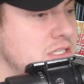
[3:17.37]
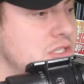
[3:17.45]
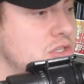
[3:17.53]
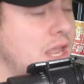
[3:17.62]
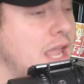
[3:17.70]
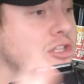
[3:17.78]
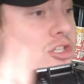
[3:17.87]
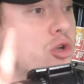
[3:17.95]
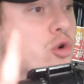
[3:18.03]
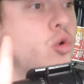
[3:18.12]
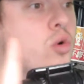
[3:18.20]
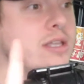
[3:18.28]
just look at
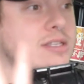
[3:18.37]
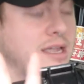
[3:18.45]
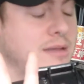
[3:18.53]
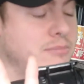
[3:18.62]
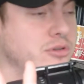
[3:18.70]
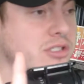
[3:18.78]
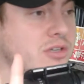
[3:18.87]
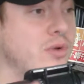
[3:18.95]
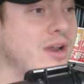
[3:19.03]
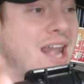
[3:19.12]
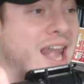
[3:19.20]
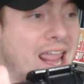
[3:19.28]
two examples of
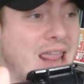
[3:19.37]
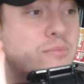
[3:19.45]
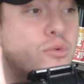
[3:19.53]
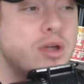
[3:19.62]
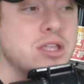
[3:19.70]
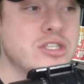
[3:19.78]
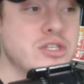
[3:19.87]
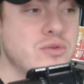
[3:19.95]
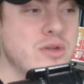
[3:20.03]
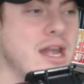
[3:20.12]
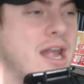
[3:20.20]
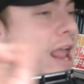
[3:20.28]
what an
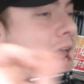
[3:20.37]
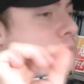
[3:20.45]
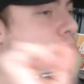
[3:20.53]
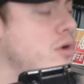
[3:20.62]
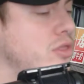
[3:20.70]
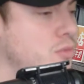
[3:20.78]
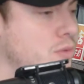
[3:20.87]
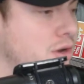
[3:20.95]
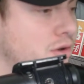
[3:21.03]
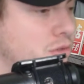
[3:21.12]
8.2 and an 8.3